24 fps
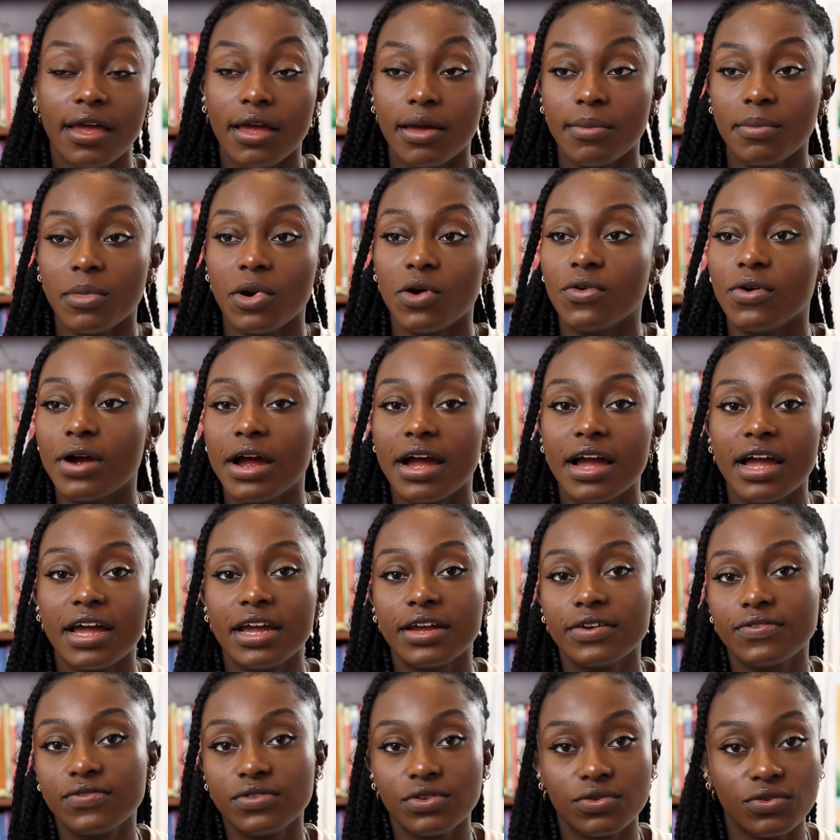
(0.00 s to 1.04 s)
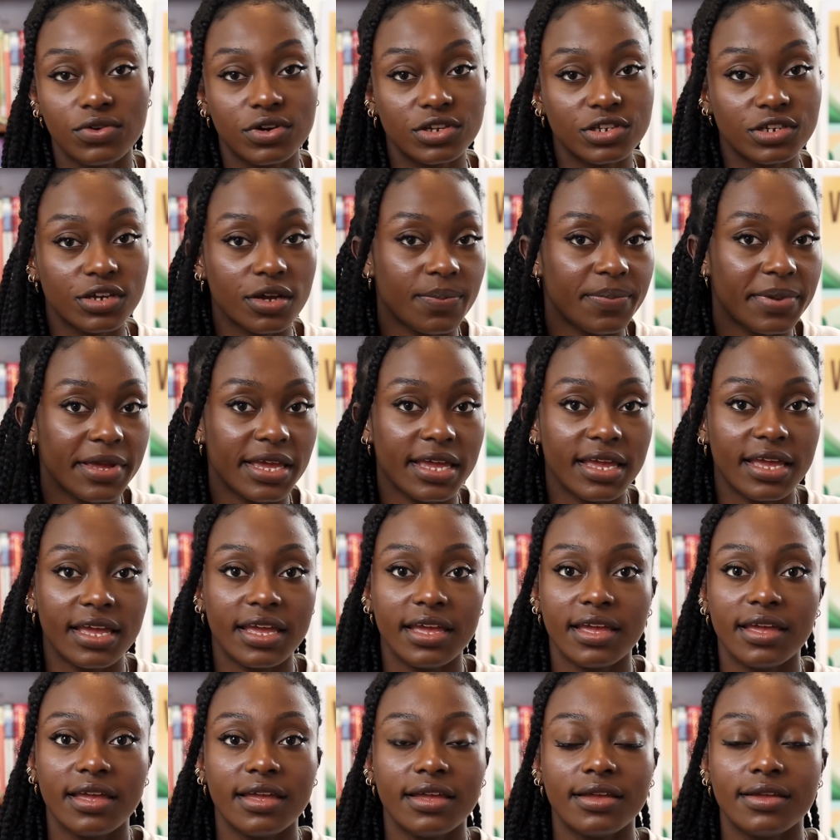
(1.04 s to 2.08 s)
M R I,
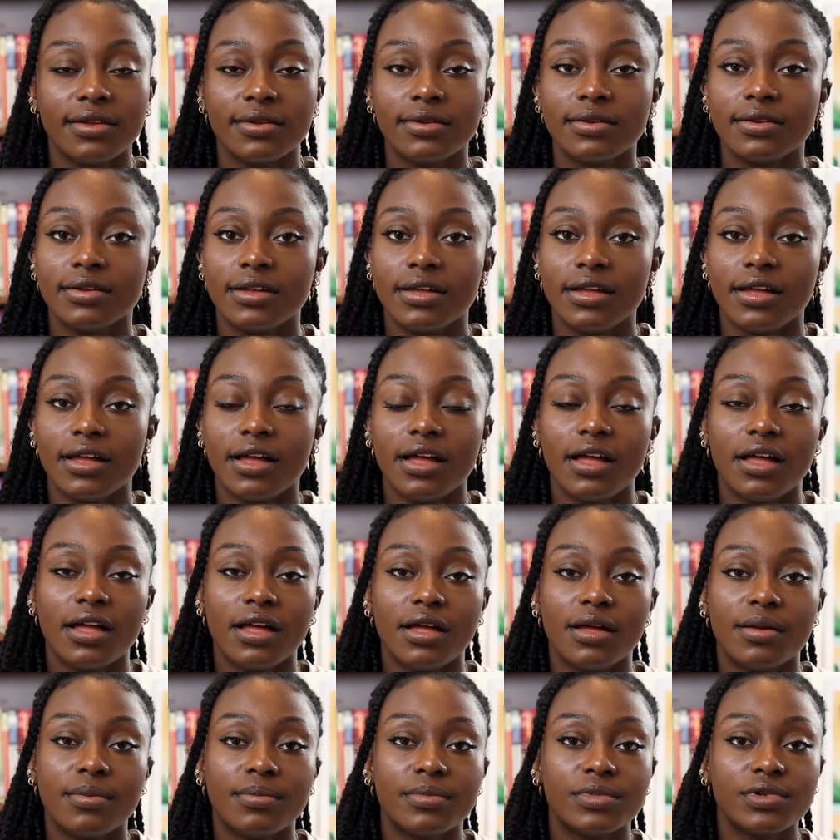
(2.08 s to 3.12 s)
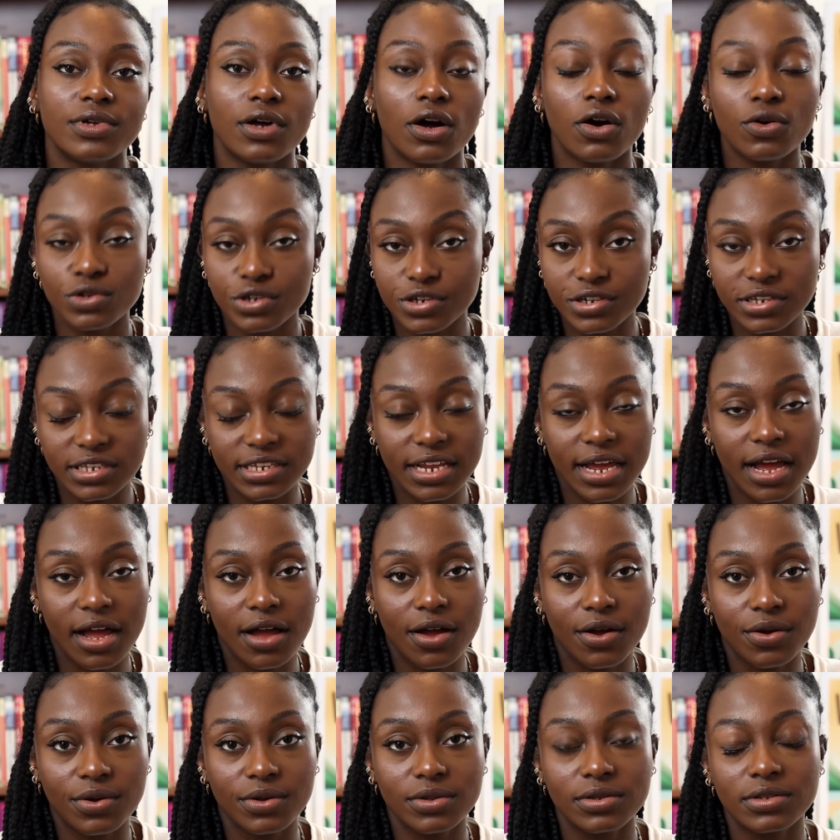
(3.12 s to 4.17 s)
fluoroscopy, um,
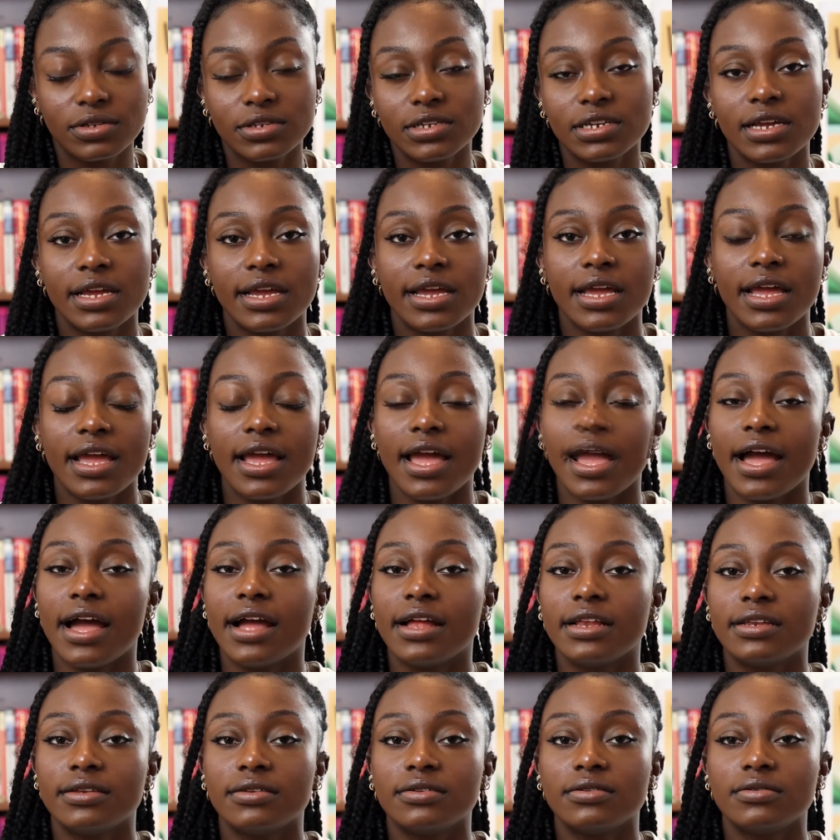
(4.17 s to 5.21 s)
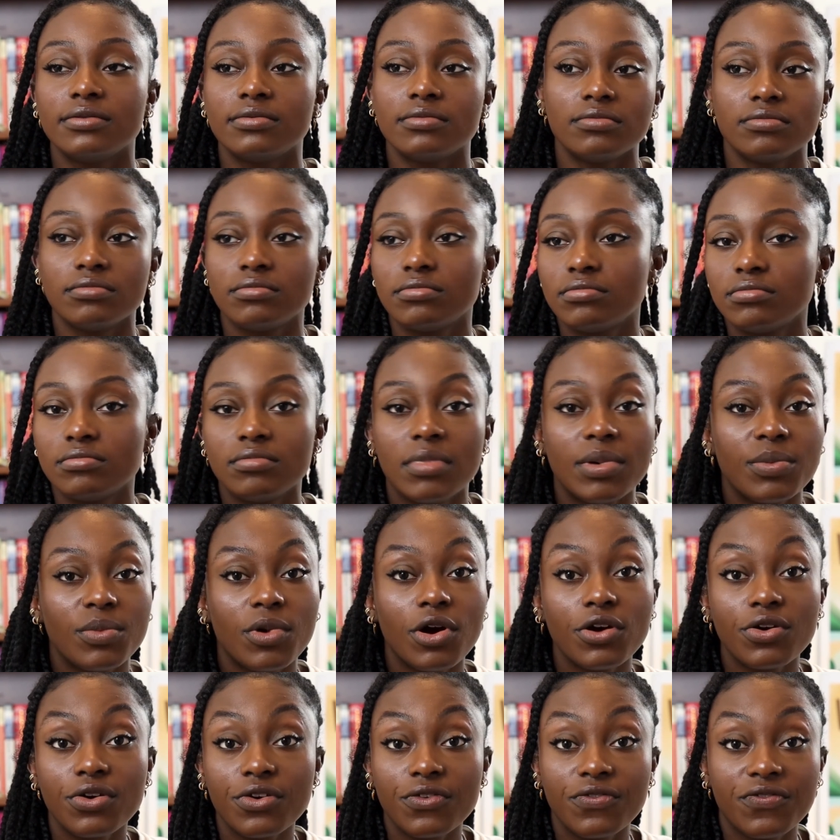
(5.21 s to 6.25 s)
ultrasound and
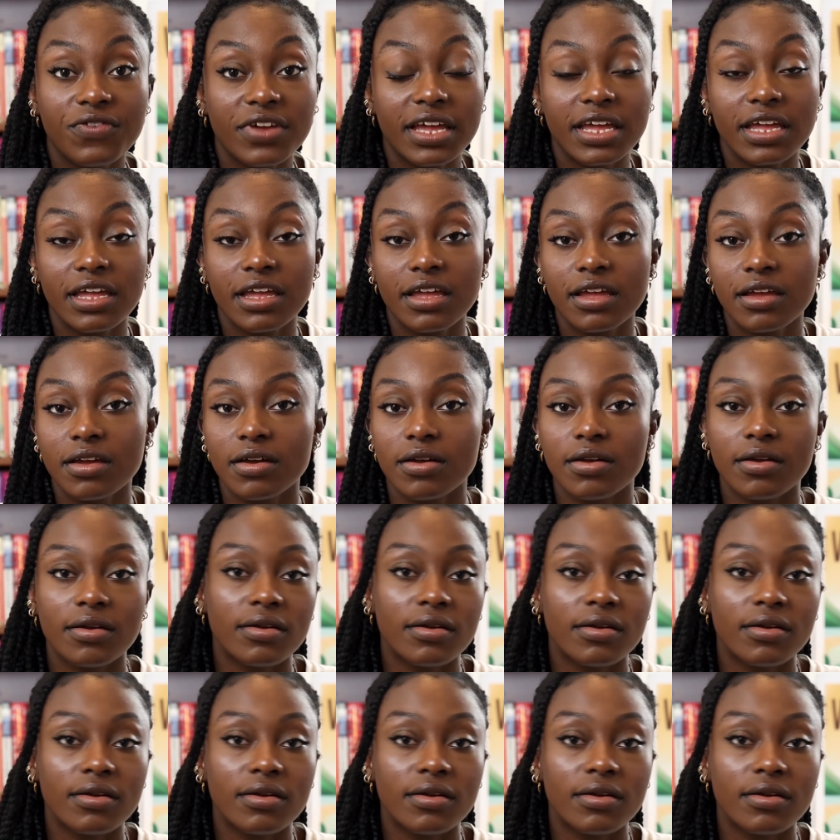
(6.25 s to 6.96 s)
mammography,